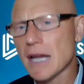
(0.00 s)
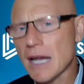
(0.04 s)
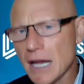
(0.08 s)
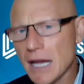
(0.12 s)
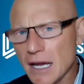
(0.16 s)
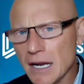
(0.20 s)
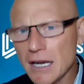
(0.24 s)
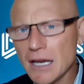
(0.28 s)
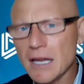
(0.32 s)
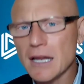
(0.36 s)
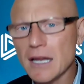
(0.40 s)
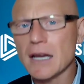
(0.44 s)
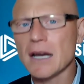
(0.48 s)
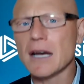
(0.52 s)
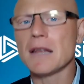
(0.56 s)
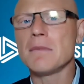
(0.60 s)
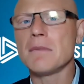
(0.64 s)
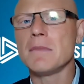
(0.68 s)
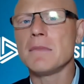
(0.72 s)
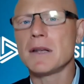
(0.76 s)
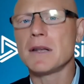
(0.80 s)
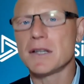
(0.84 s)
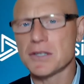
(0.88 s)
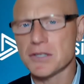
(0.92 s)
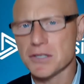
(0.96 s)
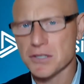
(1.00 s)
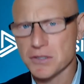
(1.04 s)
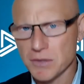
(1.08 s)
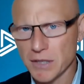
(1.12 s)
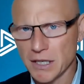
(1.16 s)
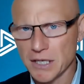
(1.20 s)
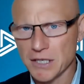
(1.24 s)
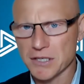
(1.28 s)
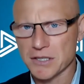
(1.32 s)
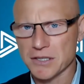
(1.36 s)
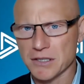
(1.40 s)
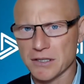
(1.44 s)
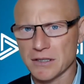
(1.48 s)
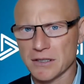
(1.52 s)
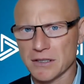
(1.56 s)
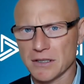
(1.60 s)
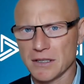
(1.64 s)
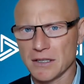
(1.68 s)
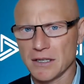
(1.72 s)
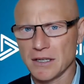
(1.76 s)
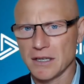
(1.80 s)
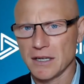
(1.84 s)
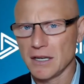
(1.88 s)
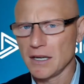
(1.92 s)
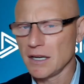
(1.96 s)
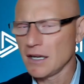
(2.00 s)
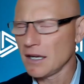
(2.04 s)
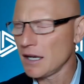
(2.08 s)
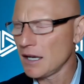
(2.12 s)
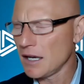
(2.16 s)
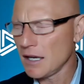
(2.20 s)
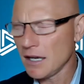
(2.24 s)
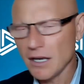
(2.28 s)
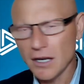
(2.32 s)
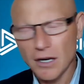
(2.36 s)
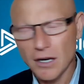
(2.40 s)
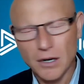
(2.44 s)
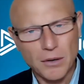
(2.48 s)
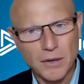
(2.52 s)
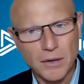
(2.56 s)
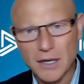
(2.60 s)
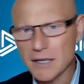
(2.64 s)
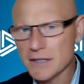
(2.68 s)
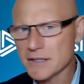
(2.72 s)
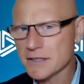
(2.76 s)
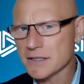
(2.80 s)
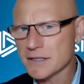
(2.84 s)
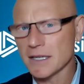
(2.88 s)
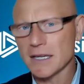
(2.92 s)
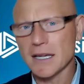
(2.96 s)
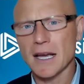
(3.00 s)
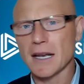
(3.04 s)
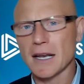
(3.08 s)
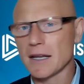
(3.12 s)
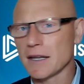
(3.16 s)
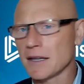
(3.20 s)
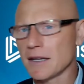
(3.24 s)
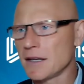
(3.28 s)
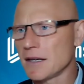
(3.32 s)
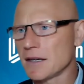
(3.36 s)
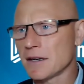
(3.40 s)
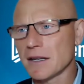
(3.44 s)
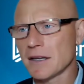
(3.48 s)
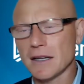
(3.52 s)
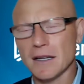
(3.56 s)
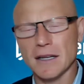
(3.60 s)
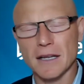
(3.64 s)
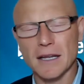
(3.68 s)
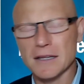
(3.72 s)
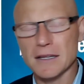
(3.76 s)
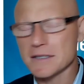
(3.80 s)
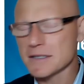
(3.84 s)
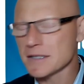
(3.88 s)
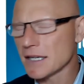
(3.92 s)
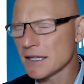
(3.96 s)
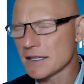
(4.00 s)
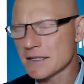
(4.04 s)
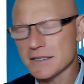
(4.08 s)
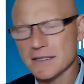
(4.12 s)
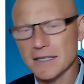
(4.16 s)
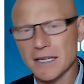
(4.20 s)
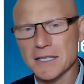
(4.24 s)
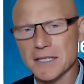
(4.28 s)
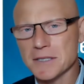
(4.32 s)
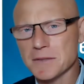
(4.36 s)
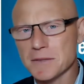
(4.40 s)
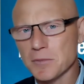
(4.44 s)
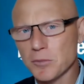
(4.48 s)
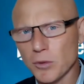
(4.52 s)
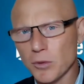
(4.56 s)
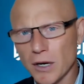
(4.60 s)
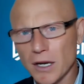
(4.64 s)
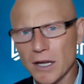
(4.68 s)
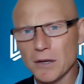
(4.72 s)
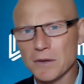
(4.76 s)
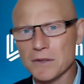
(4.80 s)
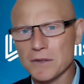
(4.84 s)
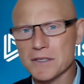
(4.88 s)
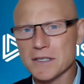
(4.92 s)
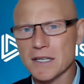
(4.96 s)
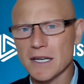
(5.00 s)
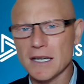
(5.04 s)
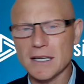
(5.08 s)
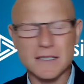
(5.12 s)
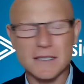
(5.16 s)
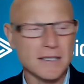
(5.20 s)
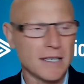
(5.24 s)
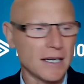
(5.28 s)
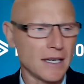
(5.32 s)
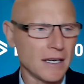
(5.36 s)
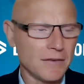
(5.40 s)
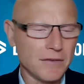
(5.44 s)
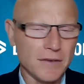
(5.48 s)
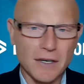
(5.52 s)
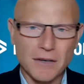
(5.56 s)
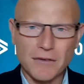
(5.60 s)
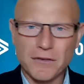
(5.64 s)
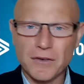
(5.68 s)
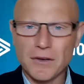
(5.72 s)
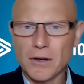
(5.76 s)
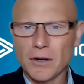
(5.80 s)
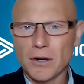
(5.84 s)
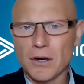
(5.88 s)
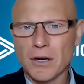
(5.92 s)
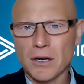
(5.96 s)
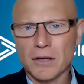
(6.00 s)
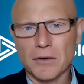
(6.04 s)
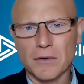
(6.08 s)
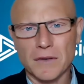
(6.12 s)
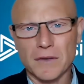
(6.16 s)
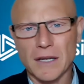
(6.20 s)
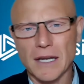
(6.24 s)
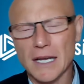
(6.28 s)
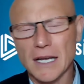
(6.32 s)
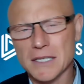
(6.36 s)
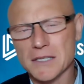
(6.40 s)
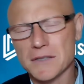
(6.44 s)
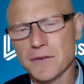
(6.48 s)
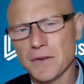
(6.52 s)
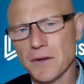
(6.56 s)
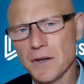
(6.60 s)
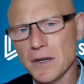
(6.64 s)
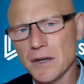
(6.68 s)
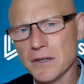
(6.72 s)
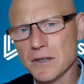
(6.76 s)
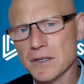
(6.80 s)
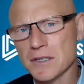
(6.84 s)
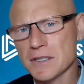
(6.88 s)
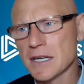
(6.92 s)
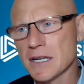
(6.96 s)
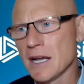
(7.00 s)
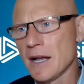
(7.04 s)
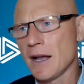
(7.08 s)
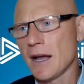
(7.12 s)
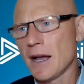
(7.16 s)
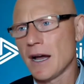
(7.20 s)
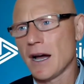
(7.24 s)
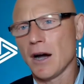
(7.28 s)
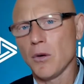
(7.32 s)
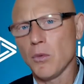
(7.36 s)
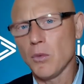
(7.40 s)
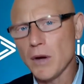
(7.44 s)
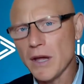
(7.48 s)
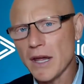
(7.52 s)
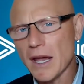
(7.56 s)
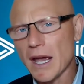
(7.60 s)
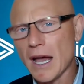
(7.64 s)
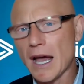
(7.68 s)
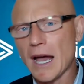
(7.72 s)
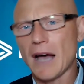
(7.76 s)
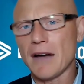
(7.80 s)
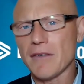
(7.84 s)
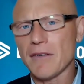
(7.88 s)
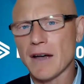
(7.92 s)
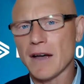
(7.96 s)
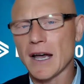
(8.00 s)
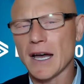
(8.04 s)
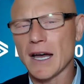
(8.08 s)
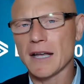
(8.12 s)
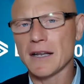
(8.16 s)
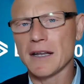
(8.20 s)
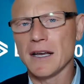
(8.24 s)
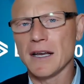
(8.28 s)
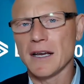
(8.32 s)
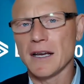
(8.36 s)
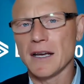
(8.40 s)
any administration. It's again there. It's one of those things that even if you look over the last few years, we have had